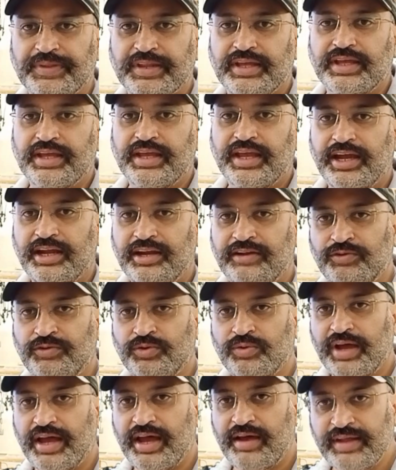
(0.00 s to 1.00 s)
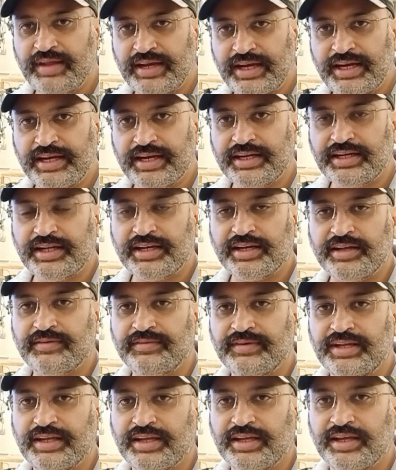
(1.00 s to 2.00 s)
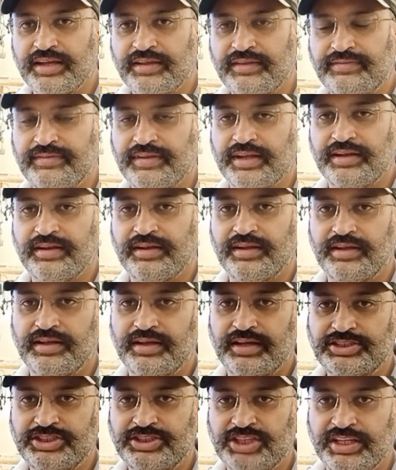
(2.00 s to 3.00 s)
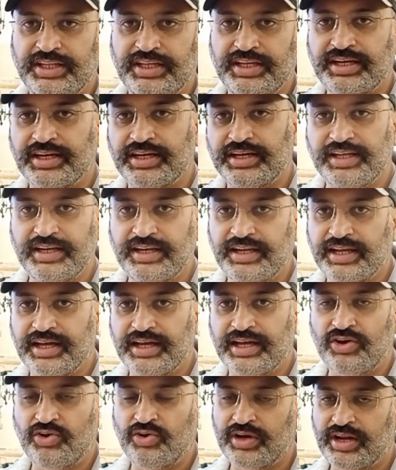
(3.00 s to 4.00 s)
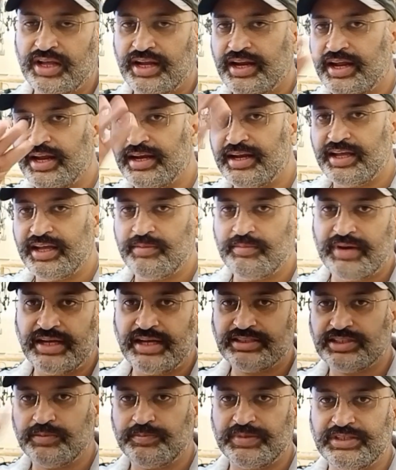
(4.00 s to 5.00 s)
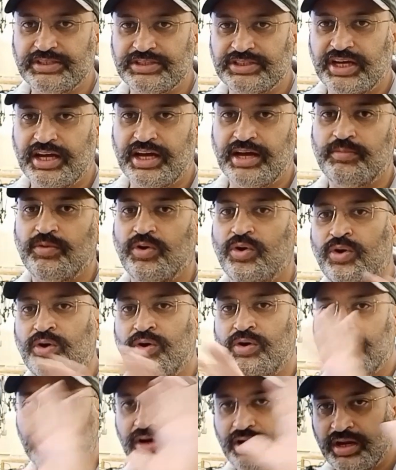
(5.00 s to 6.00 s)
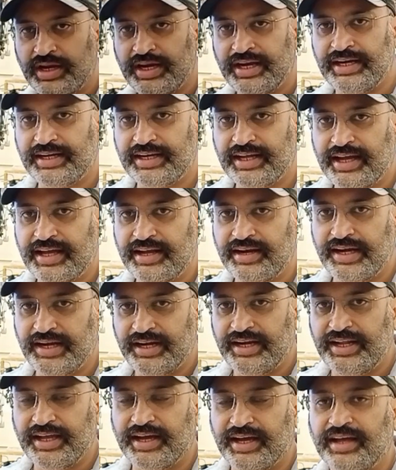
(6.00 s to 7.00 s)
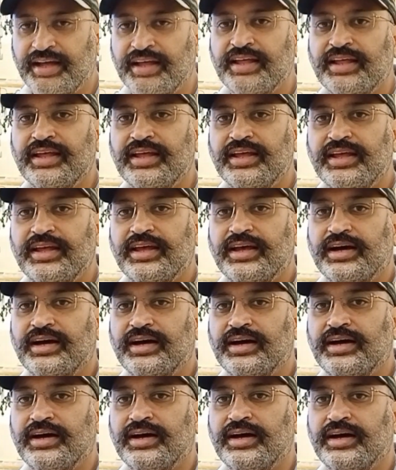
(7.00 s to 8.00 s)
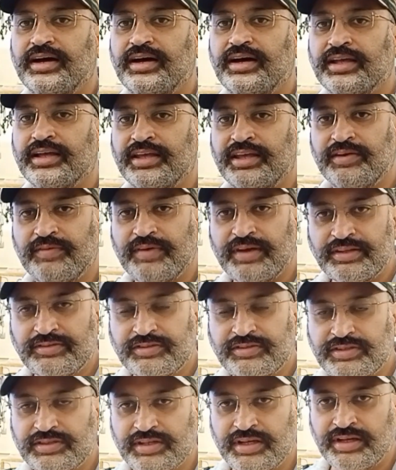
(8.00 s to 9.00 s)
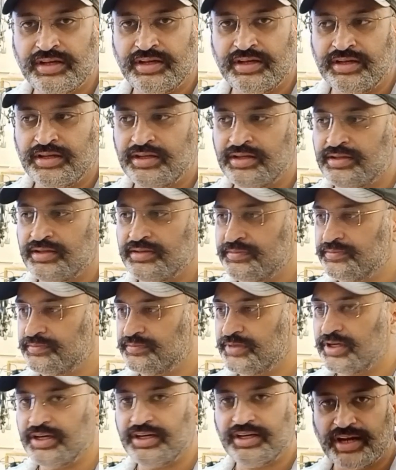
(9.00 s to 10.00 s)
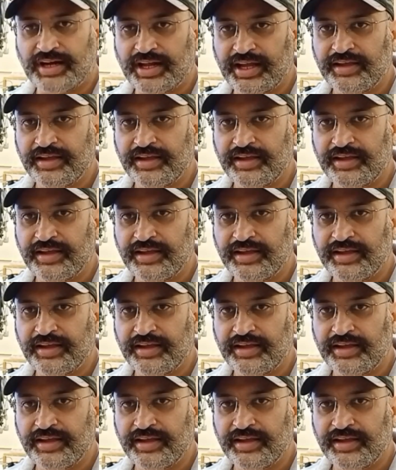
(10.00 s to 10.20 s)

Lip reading: and if you have any data recovery case in Chandigarh area or Haryana, Himachal, Punjab or entire India, give us a try.